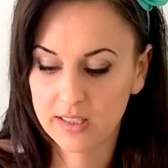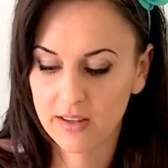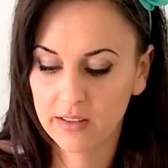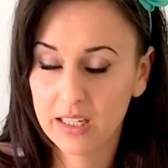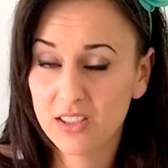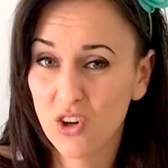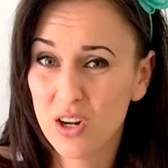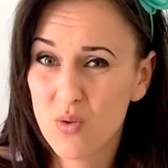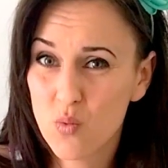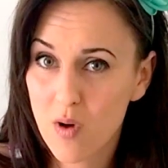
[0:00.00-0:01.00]
Now there is
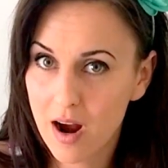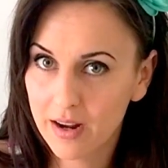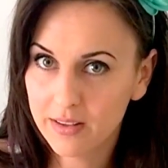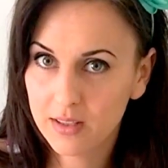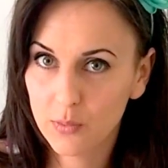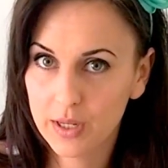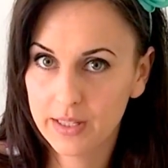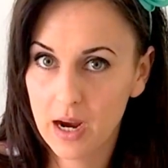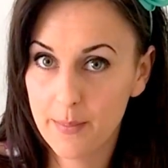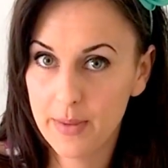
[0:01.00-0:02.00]
only one, the one
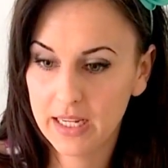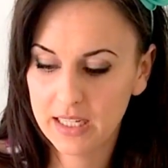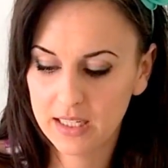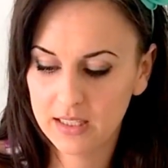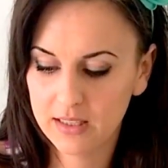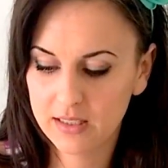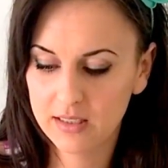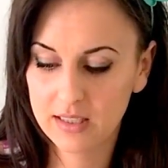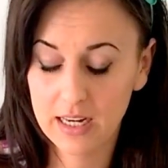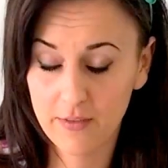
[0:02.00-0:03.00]
that I'm making
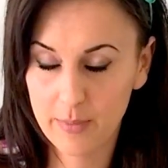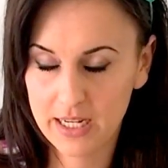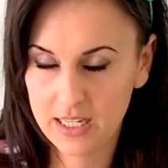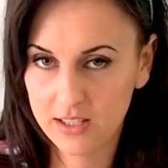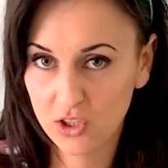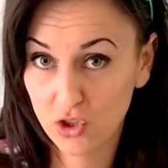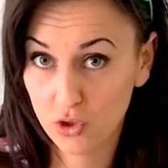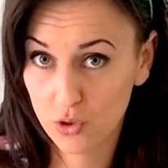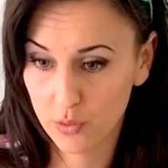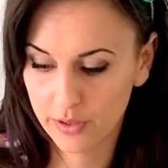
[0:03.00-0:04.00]
that I've made in this
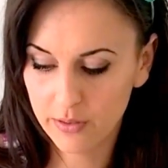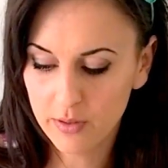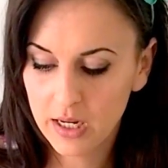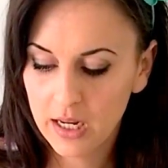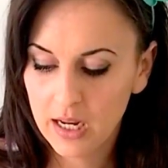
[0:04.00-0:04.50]
tutorial.